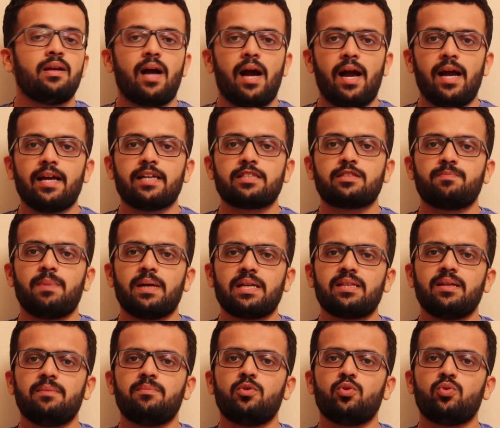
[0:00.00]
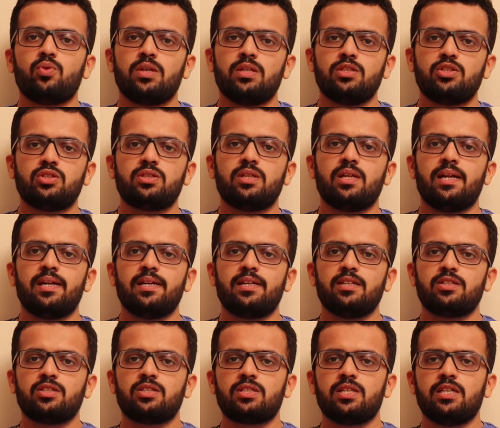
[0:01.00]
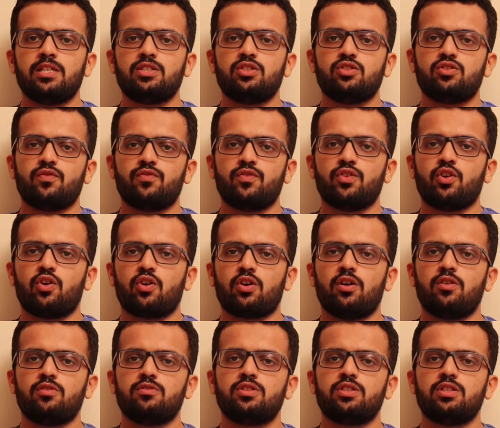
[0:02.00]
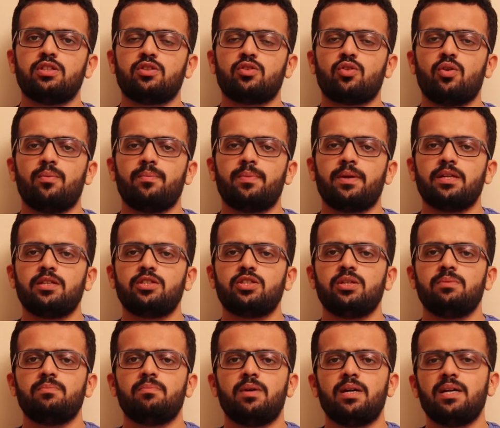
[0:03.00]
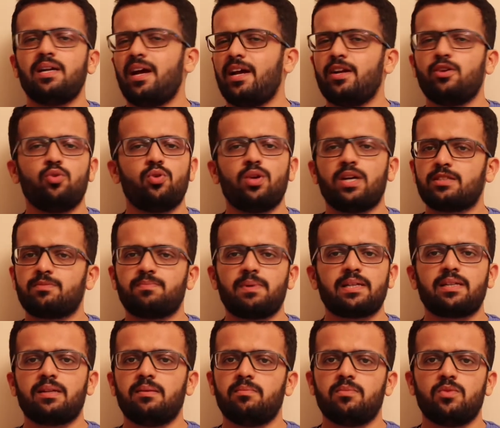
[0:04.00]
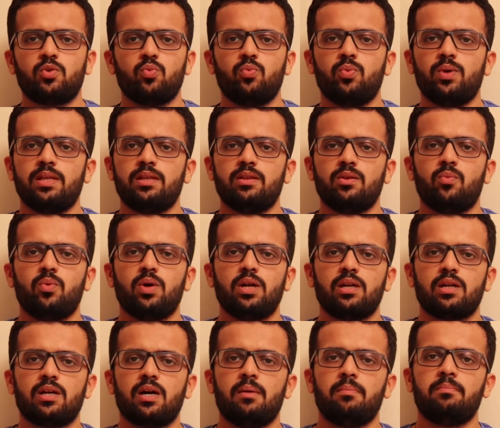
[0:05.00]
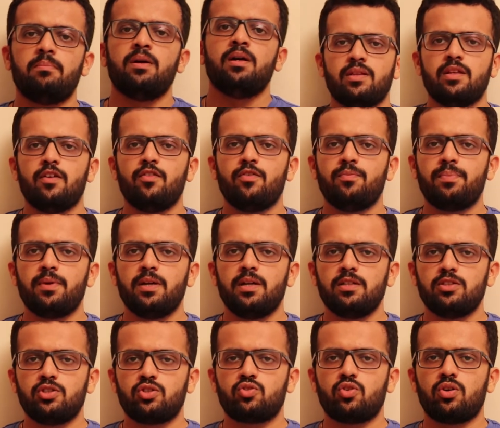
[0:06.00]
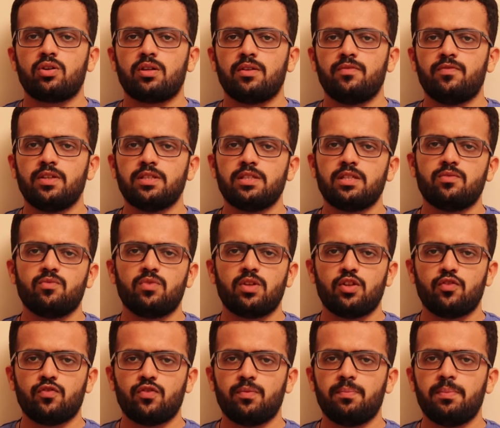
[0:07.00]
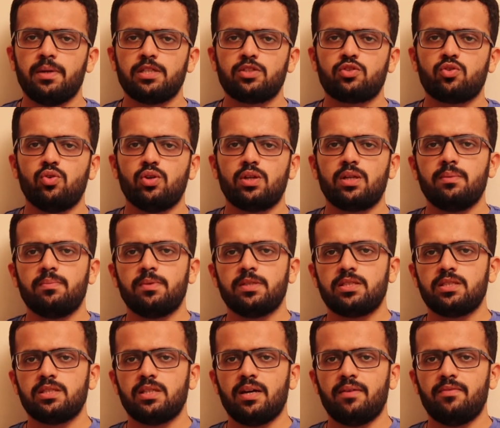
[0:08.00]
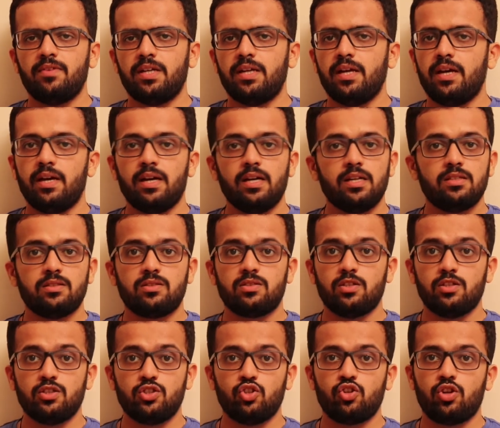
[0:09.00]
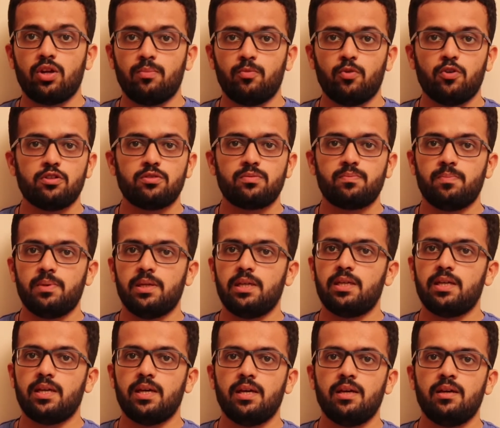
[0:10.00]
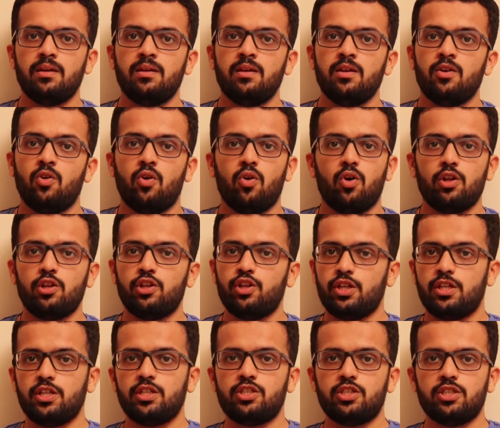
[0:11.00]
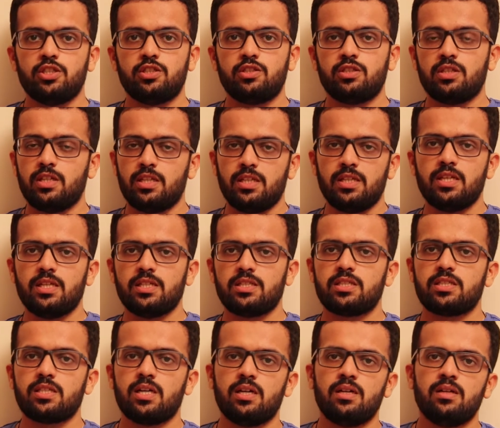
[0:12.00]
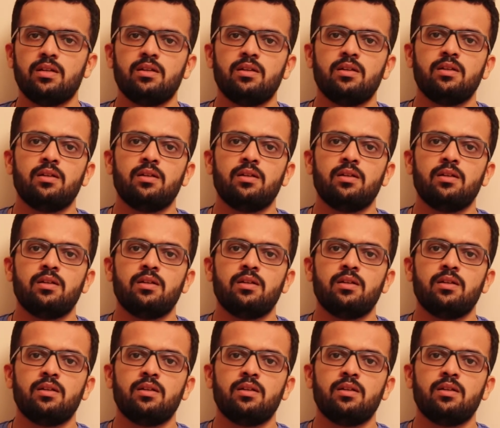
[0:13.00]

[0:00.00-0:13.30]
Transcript: I expect them to reach the later stages of the knockouts in the competition, but I don't expect them to win the World Cup. They have a pretty strong defense and one of the best goalkeepers in David De Gea, Sergio Ramos, PK, all the riches, Iniesta,